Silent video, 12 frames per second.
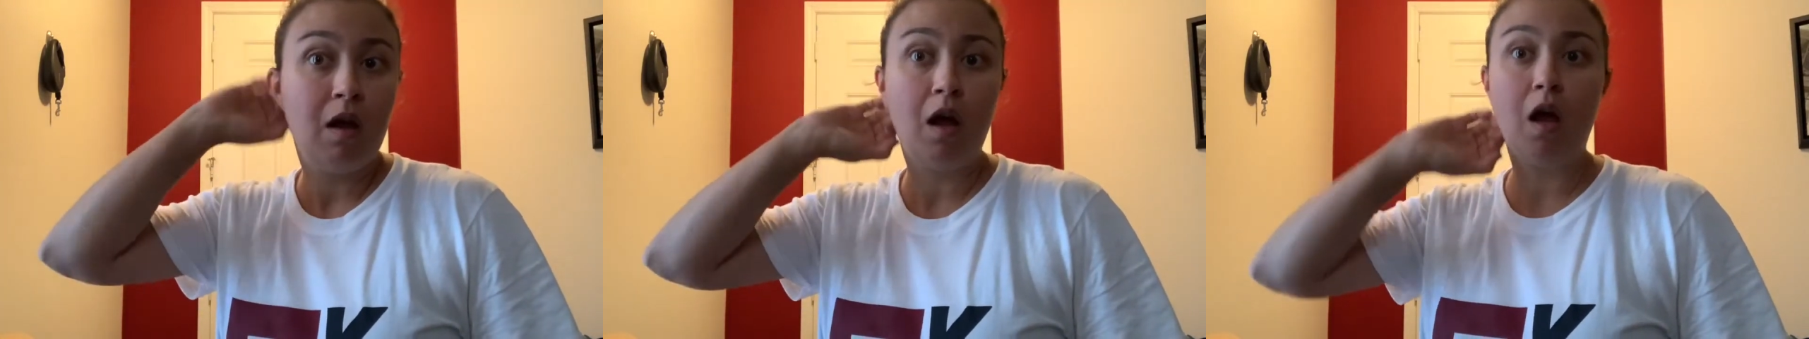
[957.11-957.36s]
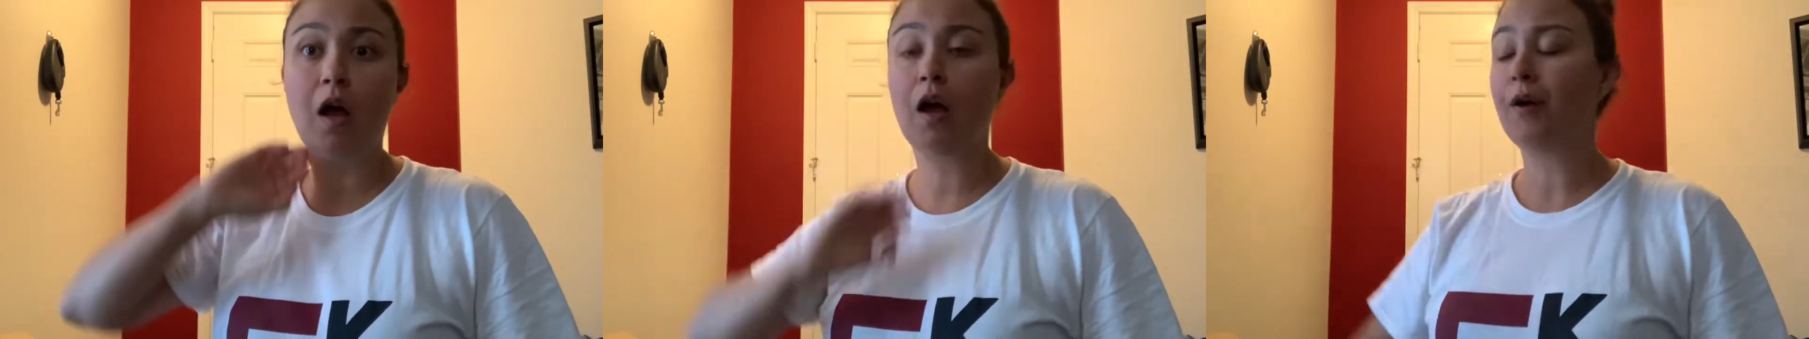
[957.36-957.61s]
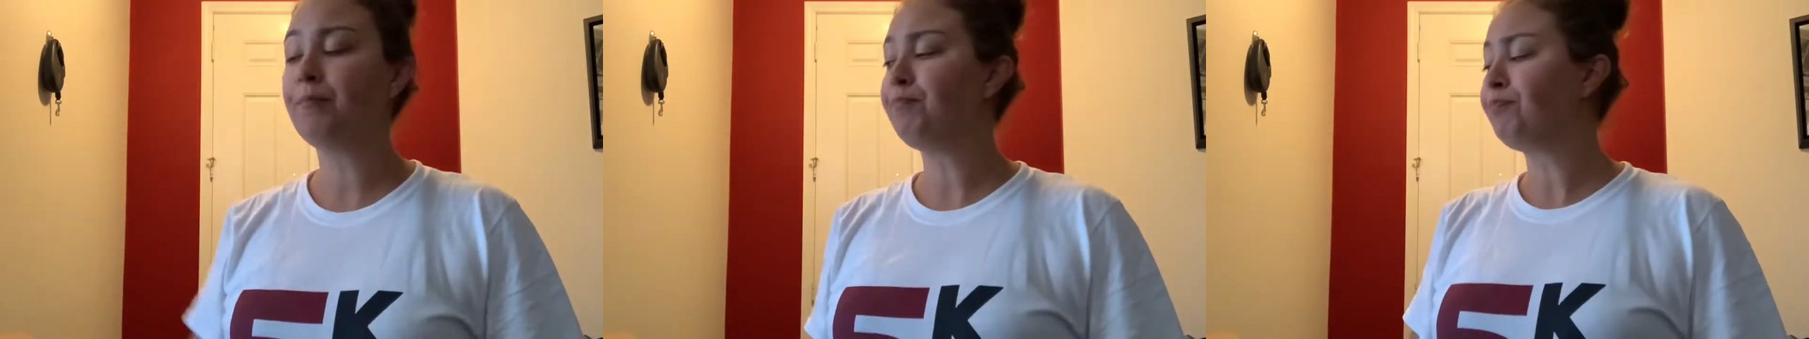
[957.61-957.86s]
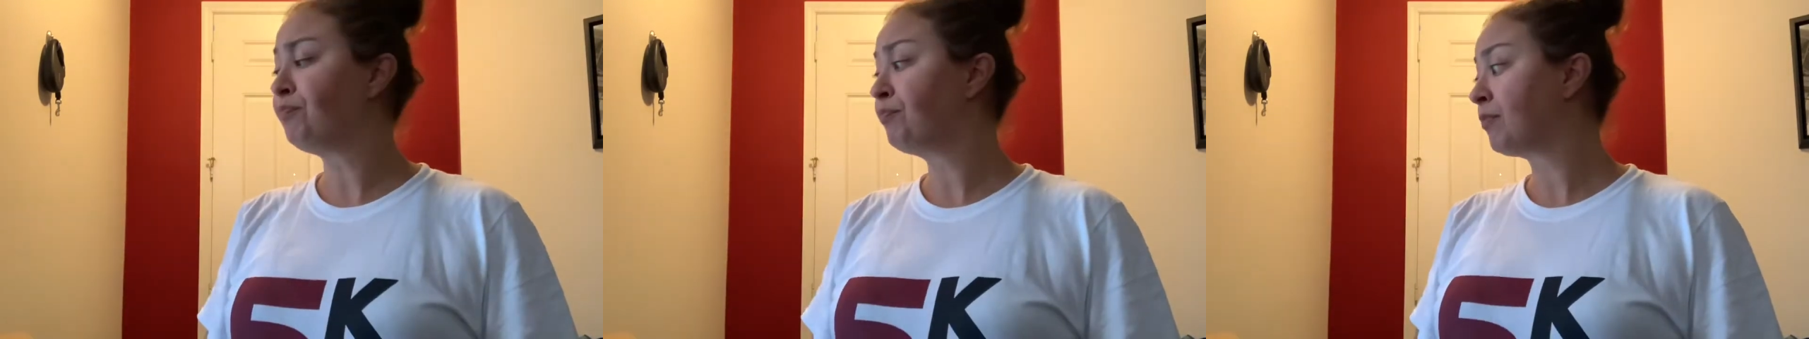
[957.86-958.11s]
Um,
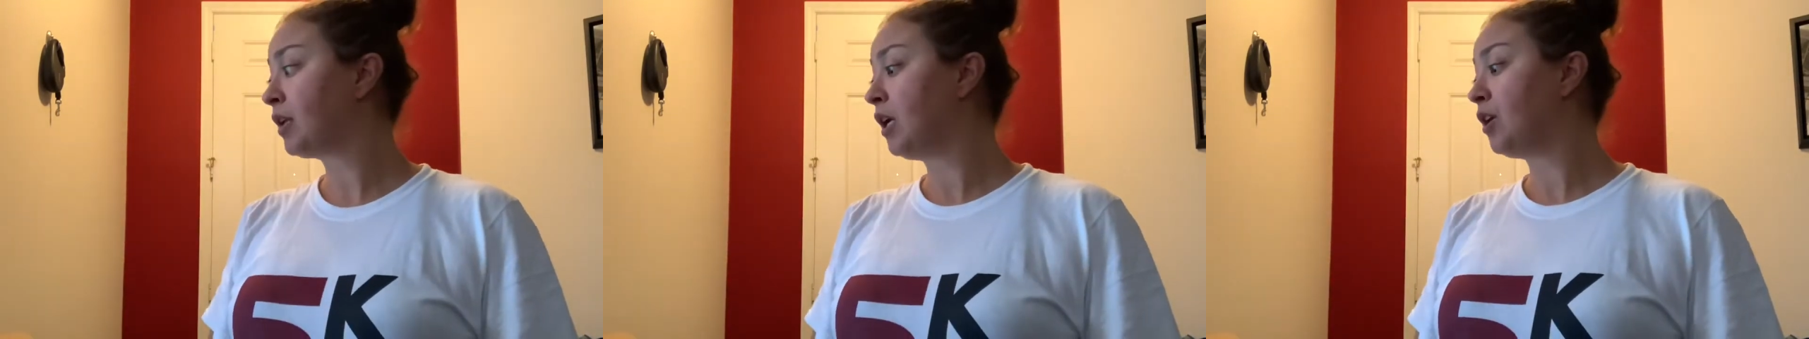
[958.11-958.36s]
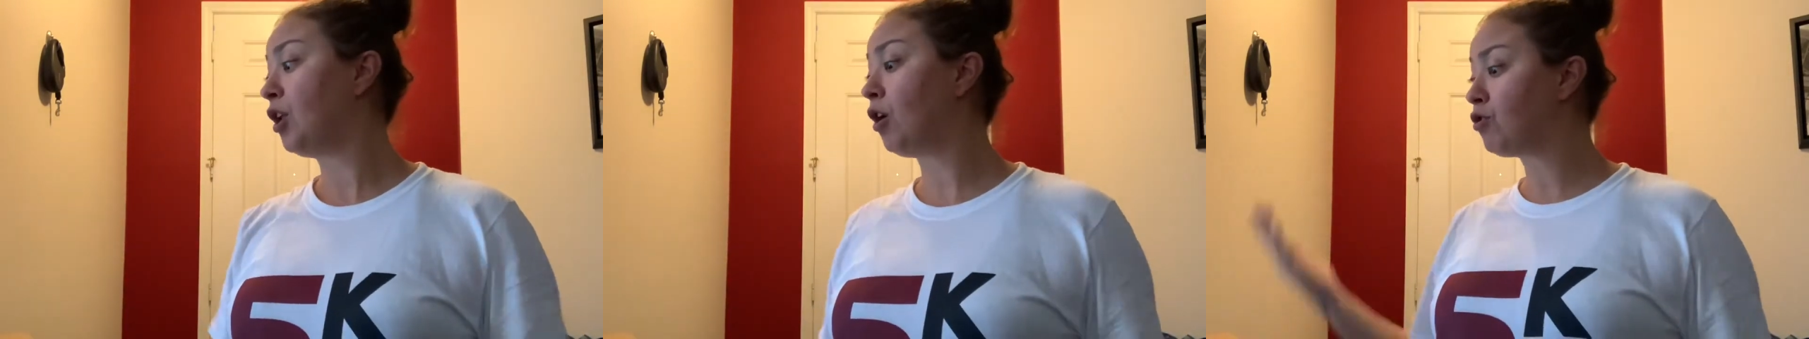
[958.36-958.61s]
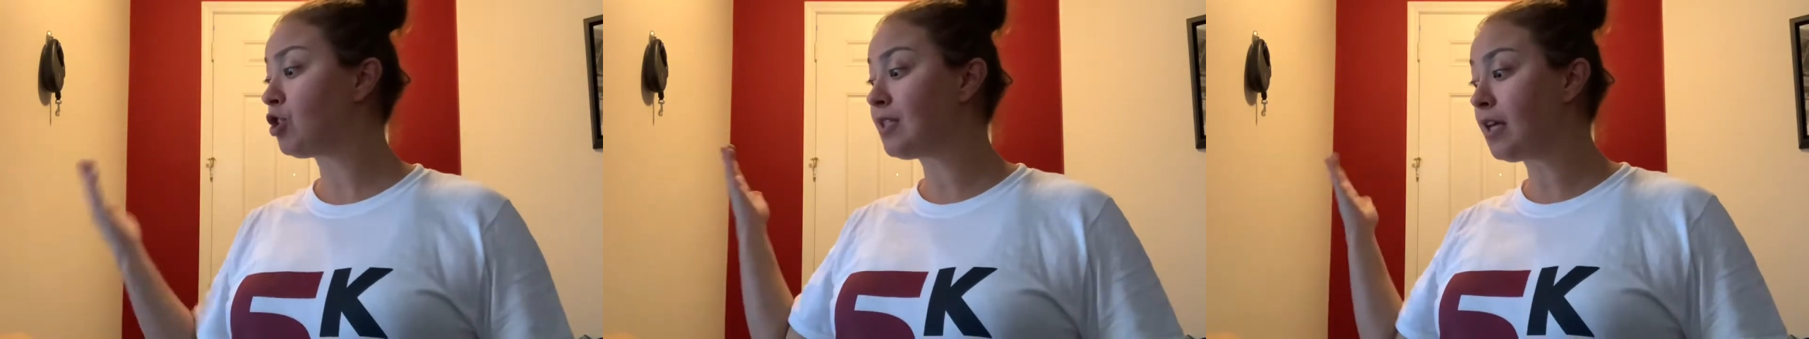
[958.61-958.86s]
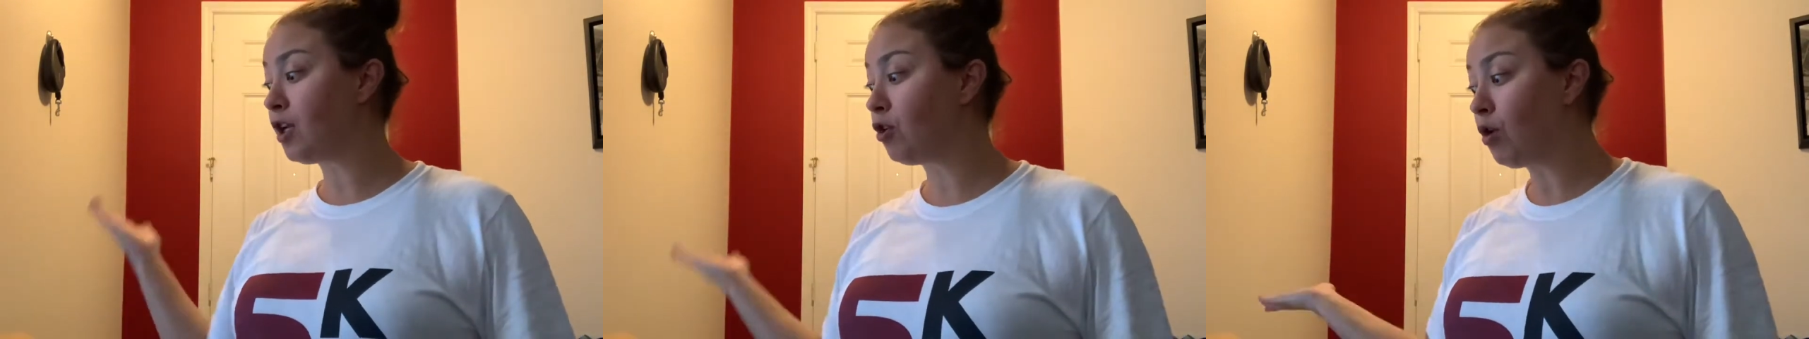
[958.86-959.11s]
you know, just
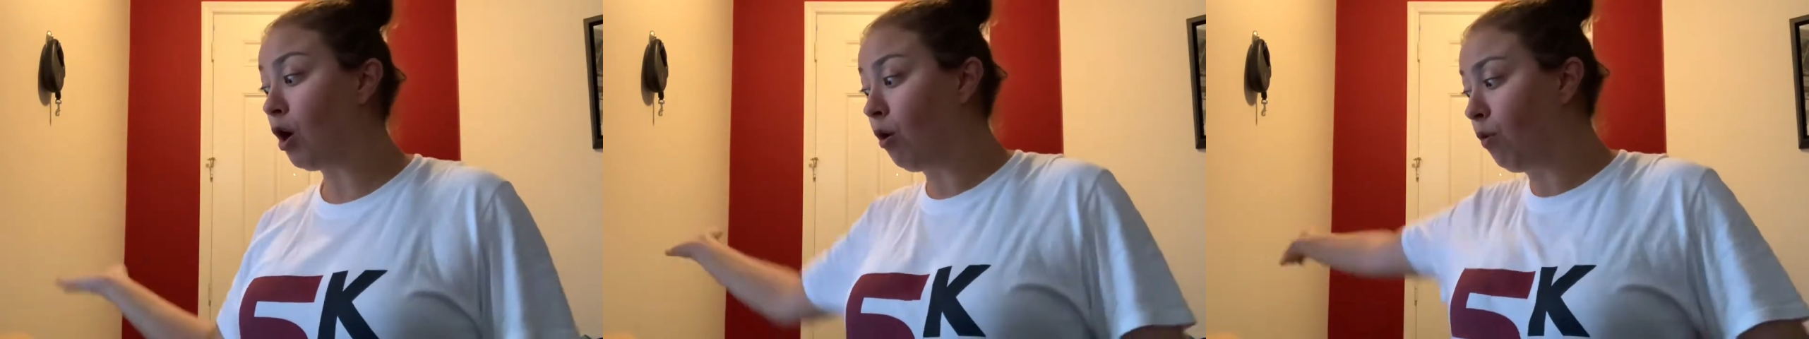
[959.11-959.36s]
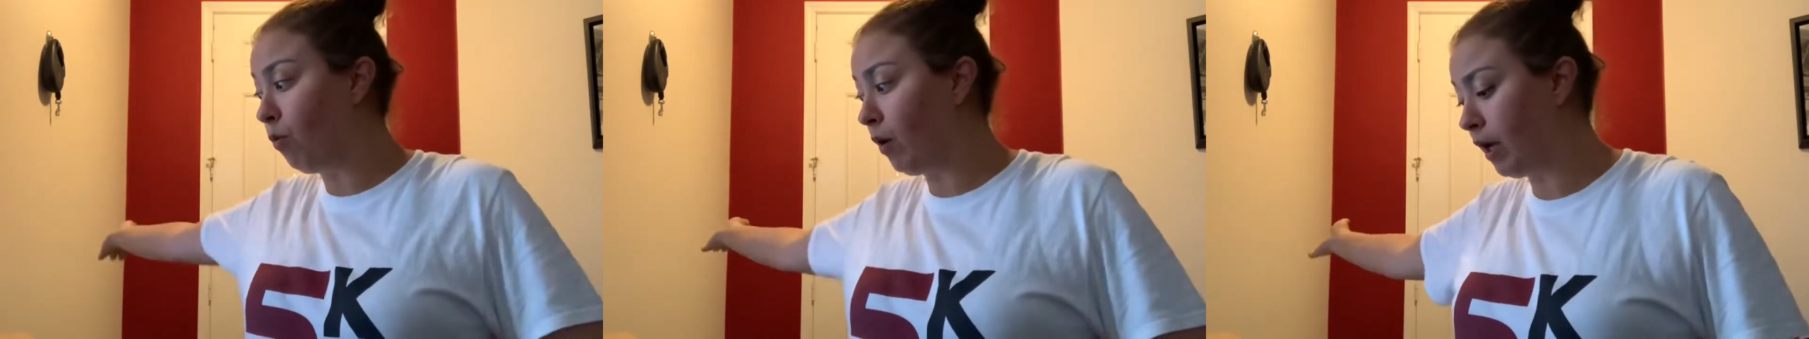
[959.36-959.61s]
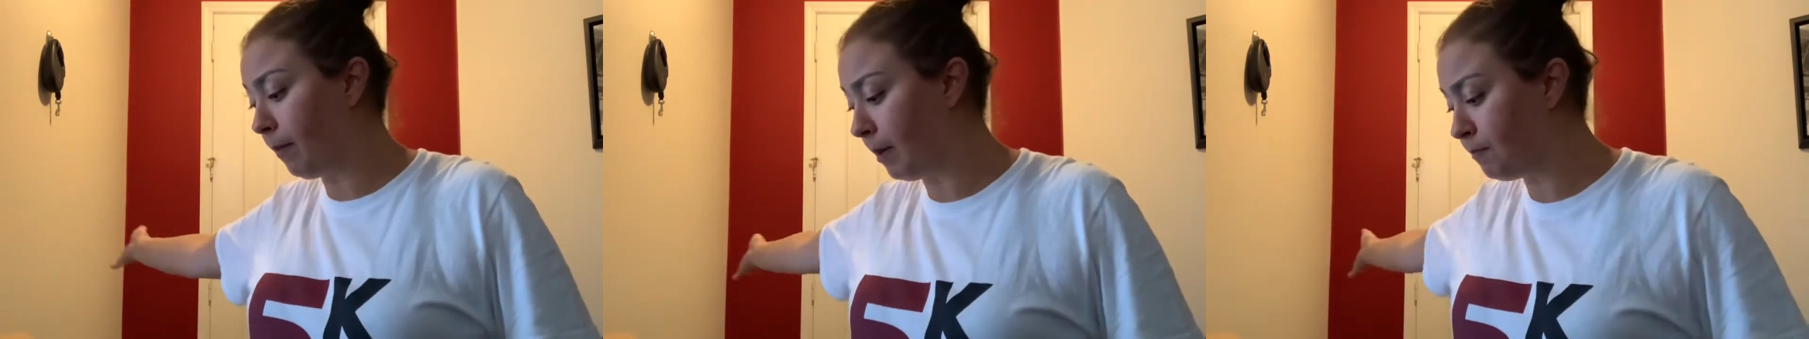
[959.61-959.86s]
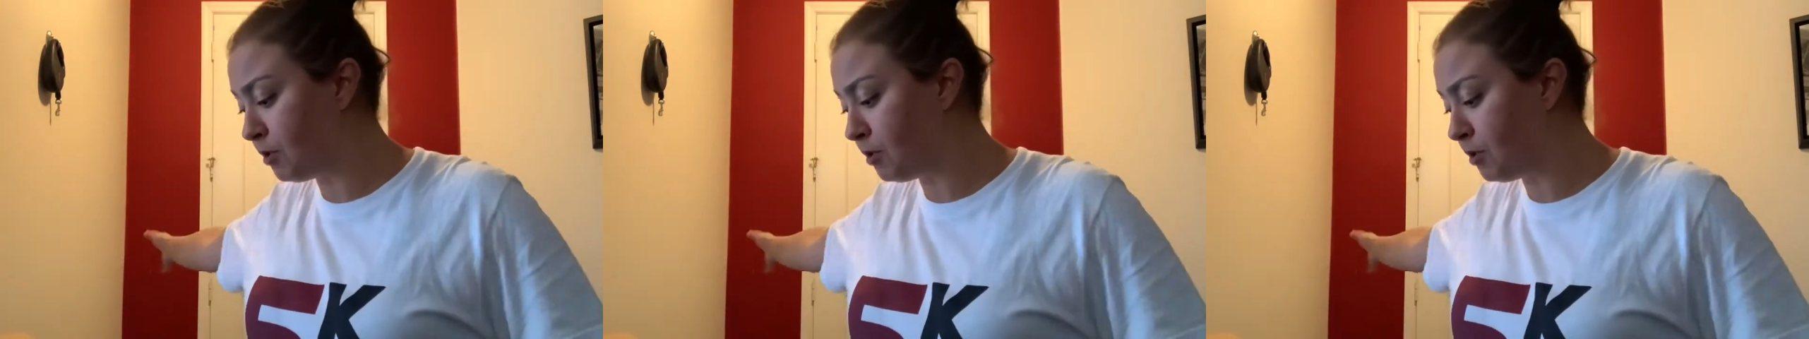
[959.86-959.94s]
letting you know what I'm up